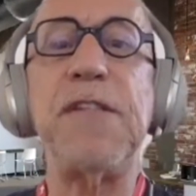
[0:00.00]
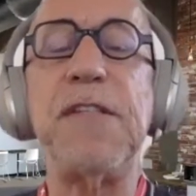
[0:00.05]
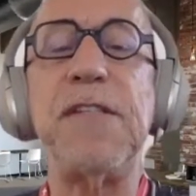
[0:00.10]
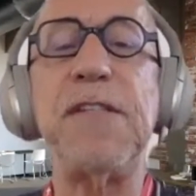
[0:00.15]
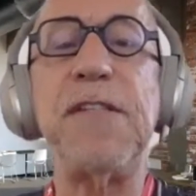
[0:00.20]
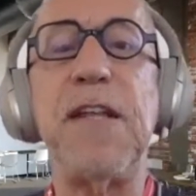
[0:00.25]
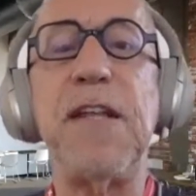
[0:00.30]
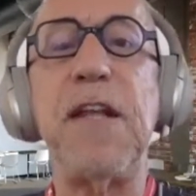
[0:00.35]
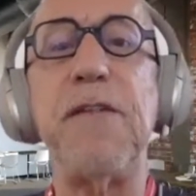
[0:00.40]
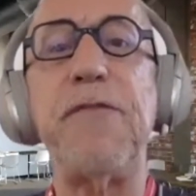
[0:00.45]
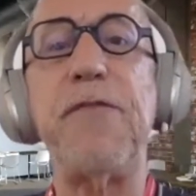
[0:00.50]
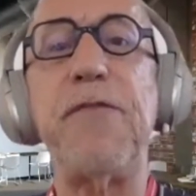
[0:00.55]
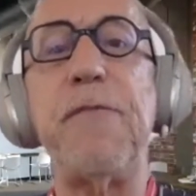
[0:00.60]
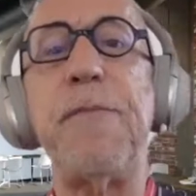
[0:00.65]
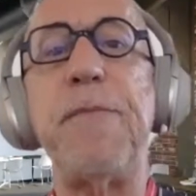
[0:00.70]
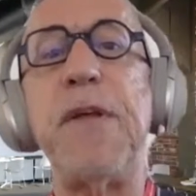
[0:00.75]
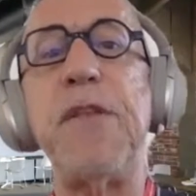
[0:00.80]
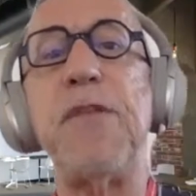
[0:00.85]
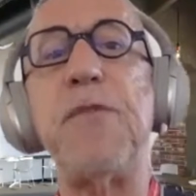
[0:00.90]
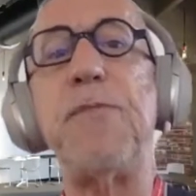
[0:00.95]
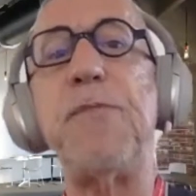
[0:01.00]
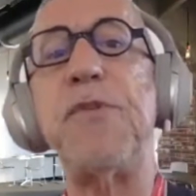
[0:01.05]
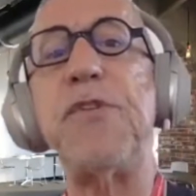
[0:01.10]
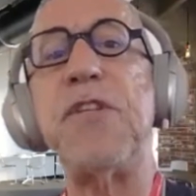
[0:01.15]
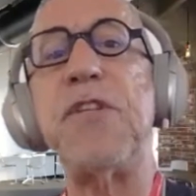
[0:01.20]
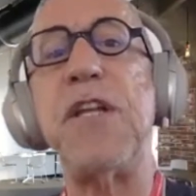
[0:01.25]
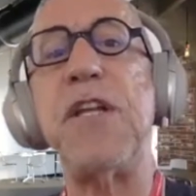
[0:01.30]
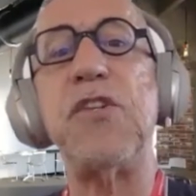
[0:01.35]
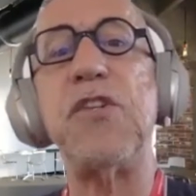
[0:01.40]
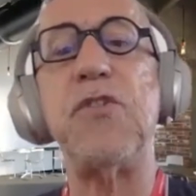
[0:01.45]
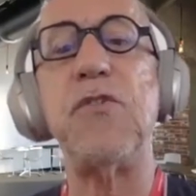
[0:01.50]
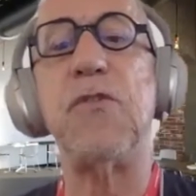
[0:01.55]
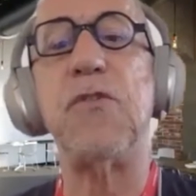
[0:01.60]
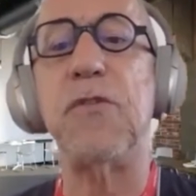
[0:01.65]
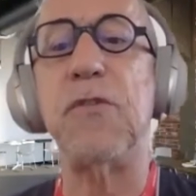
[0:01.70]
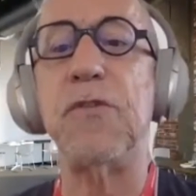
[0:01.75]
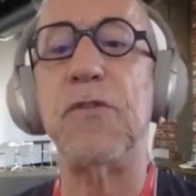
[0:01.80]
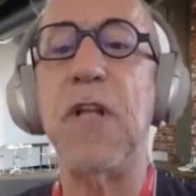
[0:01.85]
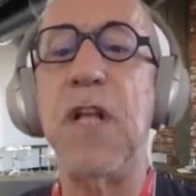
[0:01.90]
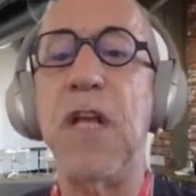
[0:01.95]
itself, about the
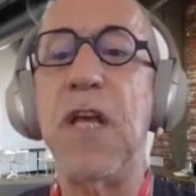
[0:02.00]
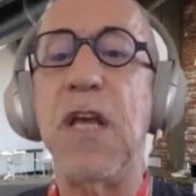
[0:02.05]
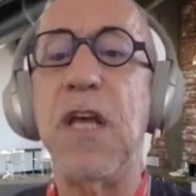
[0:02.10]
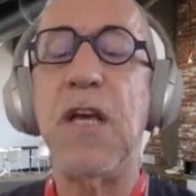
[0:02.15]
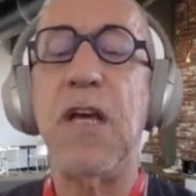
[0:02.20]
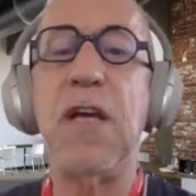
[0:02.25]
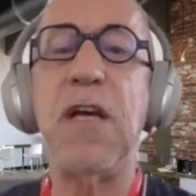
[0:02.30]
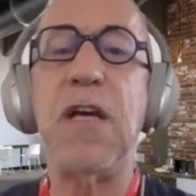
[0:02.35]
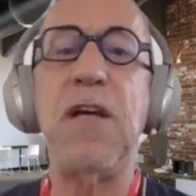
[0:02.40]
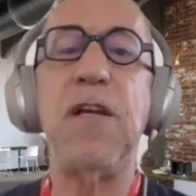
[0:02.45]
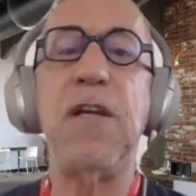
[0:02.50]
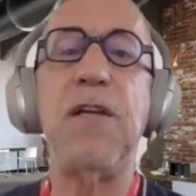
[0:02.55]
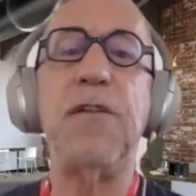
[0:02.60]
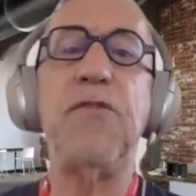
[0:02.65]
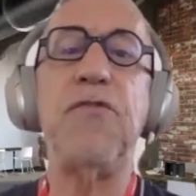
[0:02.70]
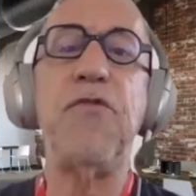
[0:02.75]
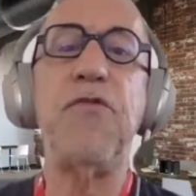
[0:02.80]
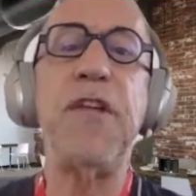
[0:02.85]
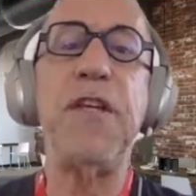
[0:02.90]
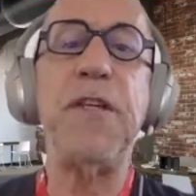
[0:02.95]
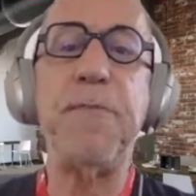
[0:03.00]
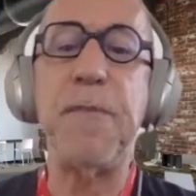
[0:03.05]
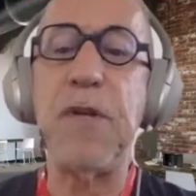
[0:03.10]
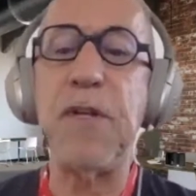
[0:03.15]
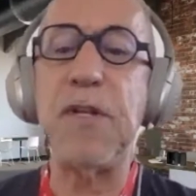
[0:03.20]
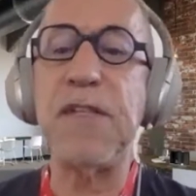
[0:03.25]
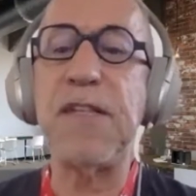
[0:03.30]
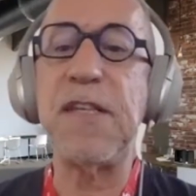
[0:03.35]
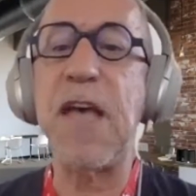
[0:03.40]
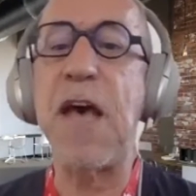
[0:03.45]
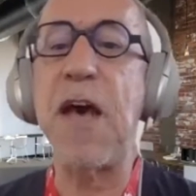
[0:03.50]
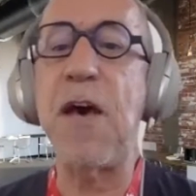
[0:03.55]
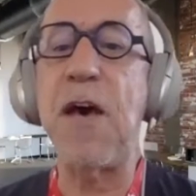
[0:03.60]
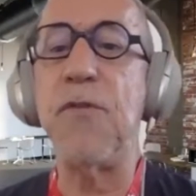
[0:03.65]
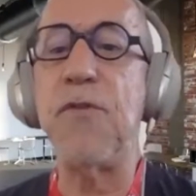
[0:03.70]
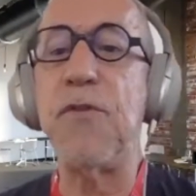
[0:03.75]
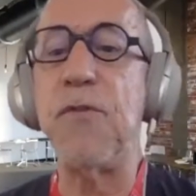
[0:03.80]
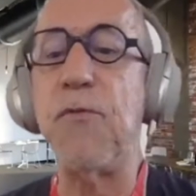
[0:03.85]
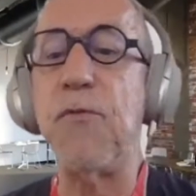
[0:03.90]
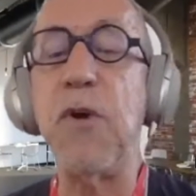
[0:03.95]
potential treatments, how
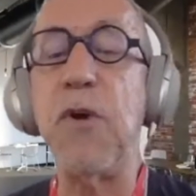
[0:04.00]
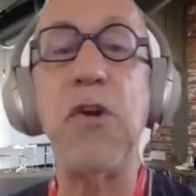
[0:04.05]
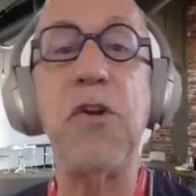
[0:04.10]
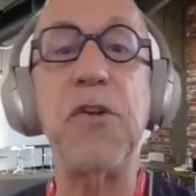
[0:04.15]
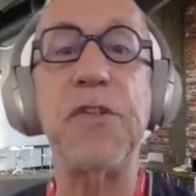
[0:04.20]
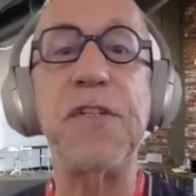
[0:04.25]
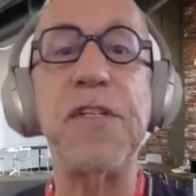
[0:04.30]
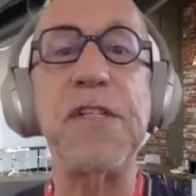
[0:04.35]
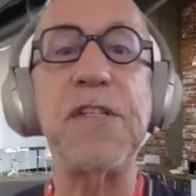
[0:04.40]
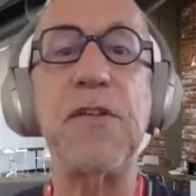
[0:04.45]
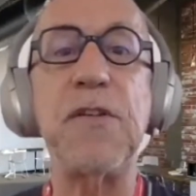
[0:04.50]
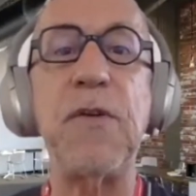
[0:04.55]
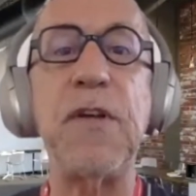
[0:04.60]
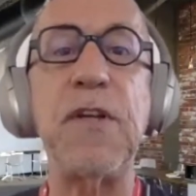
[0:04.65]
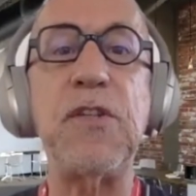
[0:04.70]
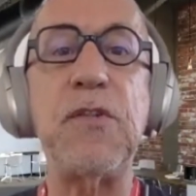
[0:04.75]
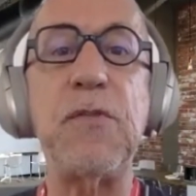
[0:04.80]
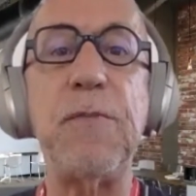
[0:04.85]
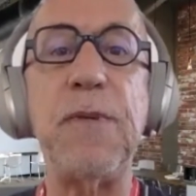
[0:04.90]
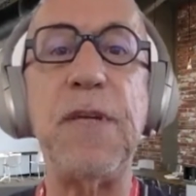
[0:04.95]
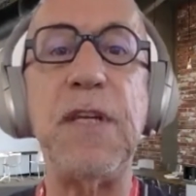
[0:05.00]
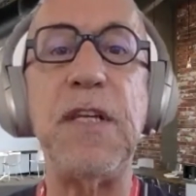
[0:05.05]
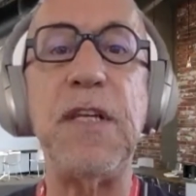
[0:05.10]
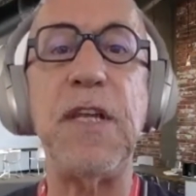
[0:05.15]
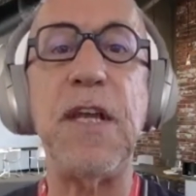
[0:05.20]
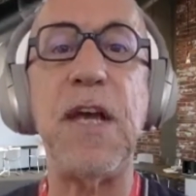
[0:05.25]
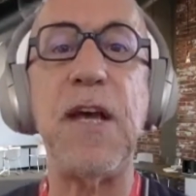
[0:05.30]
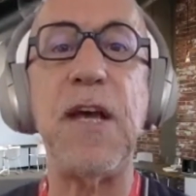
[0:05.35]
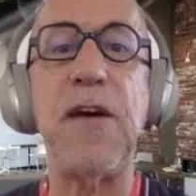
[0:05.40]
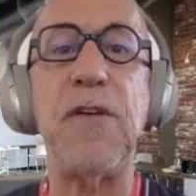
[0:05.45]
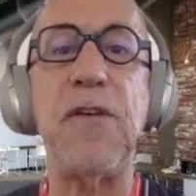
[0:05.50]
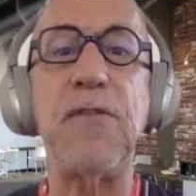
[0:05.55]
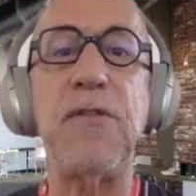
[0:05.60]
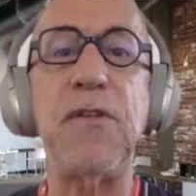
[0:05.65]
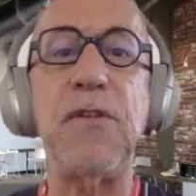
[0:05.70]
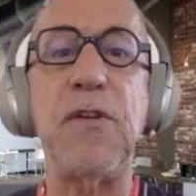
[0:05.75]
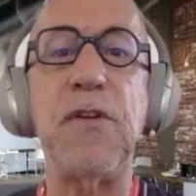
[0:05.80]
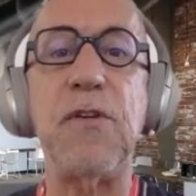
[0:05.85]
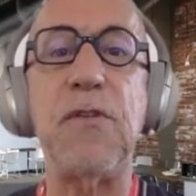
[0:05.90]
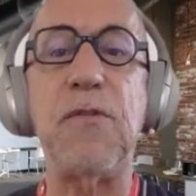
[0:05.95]
the world is going to be now,
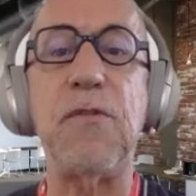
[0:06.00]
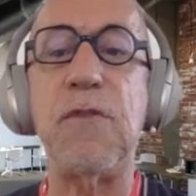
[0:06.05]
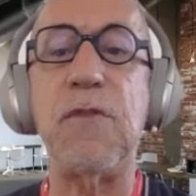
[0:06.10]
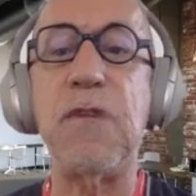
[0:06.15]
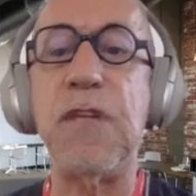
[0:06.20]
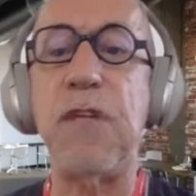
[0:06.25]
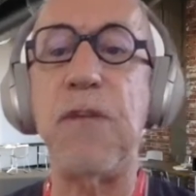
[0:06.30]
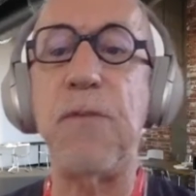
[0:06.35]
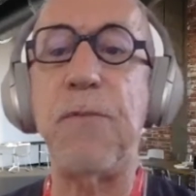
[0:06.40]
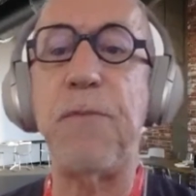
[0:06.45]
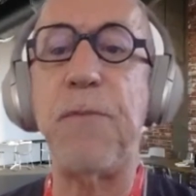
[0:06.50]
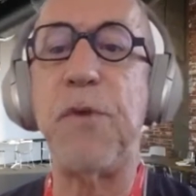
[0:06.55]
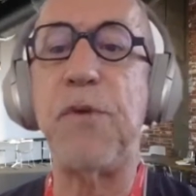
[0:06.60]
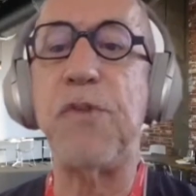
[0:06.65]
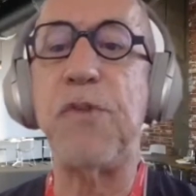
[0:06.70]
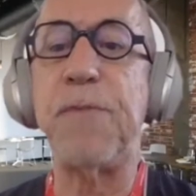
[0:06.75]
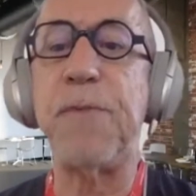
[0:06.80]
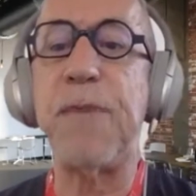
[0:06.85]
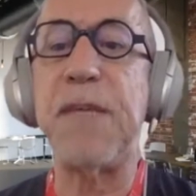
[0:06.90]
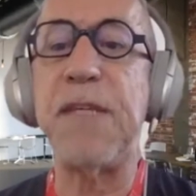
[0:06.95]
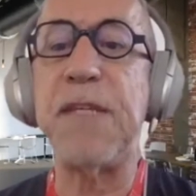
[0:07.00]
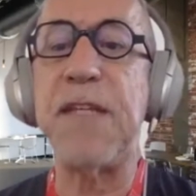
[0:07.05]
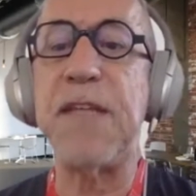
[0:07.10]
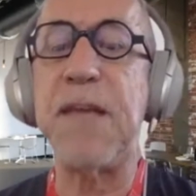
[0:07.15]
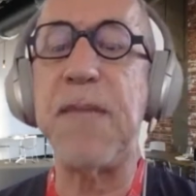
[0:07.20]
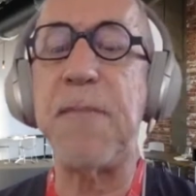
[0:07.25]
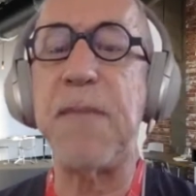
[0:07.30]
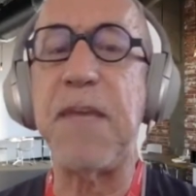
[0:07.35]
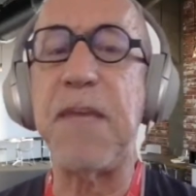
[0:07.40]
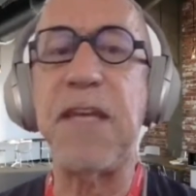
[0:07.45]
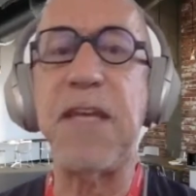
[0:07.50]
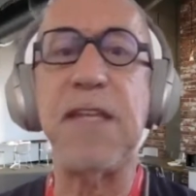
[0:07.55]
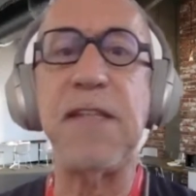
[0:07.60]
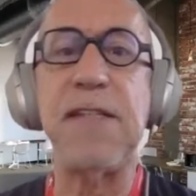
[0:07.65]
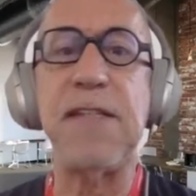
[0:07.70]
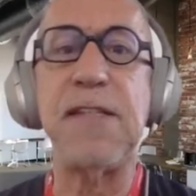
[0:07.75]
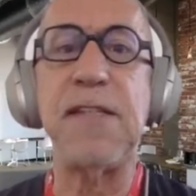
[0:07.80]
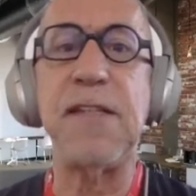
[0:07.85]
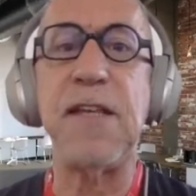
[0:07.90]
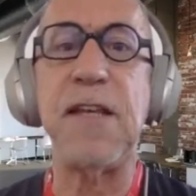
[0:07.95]
in the post-pandemic.
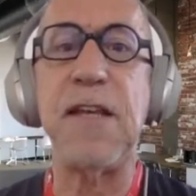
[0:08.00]
It's